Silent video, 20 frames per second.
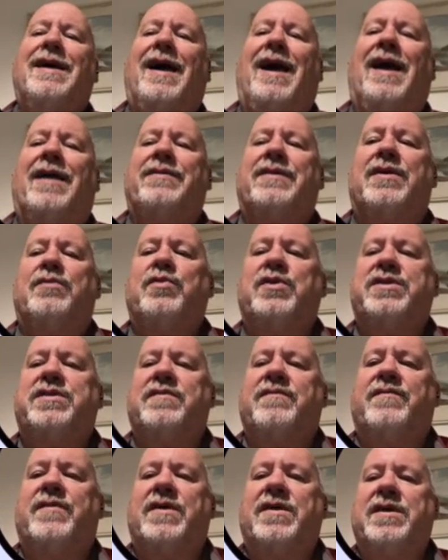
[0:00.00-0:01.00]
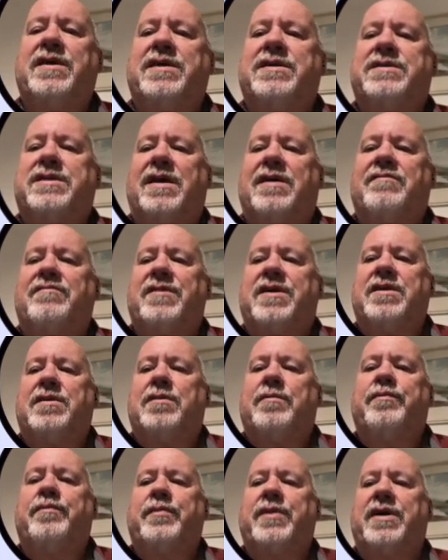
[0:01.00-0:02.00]
and then we divide that
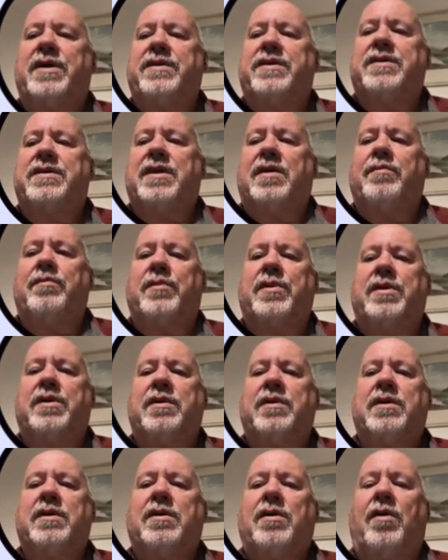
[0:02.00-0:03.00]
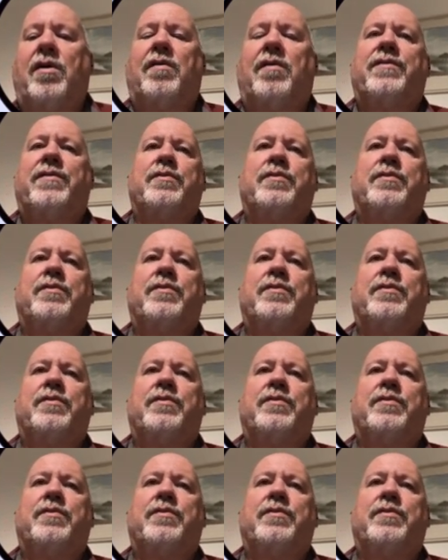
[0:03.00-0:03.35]
real by the number of the